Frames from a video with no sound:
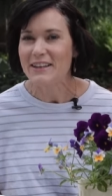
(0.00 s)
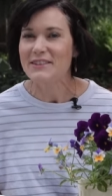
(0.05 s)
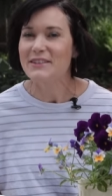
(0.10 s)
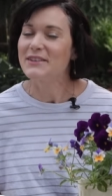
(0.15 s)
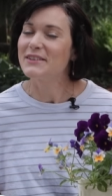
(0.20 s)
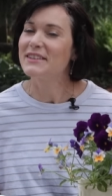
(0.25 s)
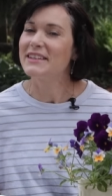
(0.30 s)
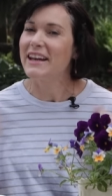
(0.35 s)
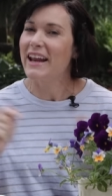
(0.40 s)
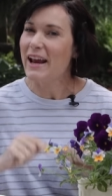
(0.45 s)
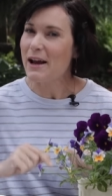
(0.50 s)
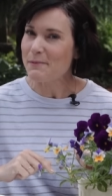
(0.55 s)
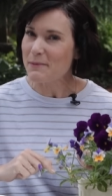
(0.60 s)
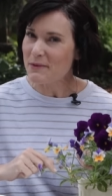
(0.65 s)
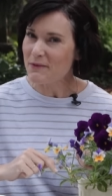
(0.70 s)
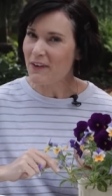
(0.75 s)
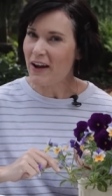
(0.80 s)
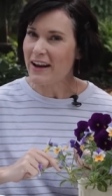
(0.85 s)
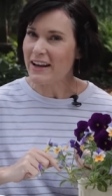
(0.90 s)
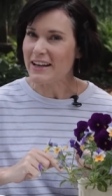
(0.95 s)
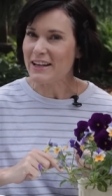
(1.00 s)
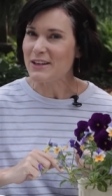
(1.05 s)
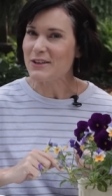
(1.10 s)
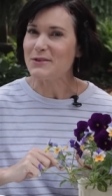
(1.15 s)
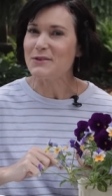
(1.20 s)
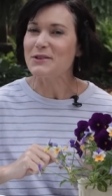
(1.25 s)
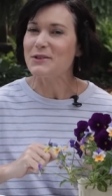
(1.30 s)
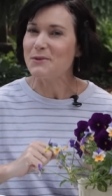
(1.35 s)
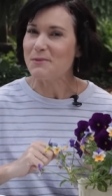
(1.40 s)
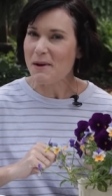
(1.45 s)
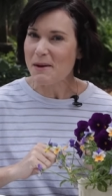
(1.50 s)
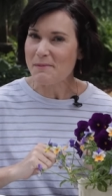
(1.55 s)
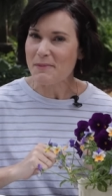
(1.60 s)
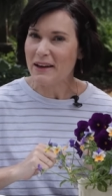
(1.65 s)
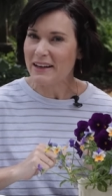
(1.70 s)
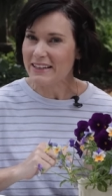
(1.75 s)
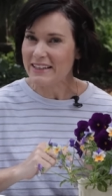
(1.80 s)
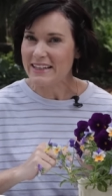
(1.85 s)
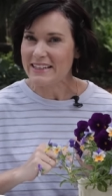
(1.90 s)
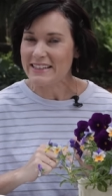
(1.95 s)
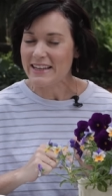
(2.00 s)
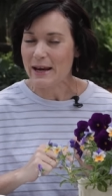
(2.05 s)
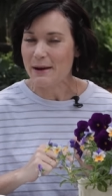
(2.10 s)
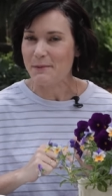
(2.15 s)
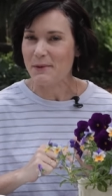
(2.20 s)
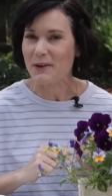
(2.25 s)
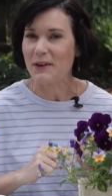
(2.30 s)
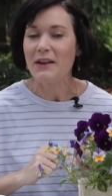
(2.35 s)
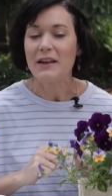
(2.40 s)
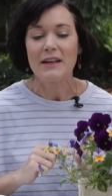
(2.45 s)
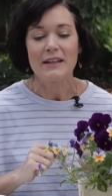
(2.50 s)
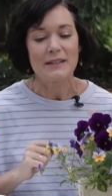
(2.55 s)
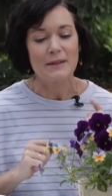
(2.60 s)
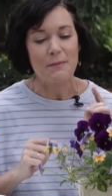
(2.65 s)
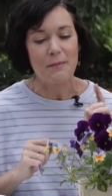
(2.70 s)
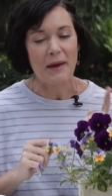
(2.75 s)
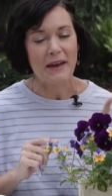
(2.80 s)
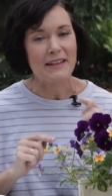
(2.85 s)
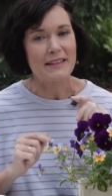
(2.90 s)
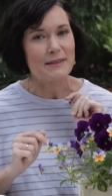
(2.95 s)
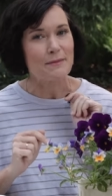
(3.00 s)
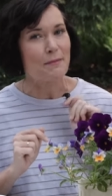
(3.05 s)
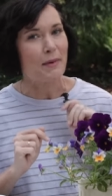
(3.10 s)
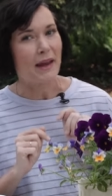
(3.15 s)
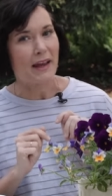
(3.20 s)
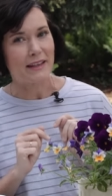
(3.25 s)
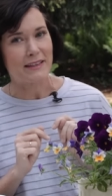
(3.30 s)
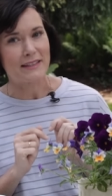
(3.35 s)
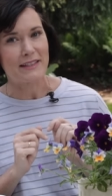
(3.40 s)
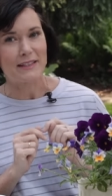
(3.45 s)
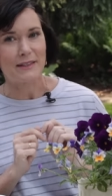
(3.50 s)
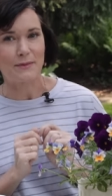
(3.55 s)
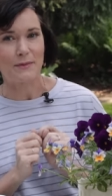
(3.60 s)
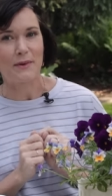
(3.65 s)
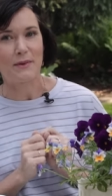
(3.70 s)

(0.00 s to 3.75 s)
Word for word: So today I'm inviting you to my picnic table to paint some pansies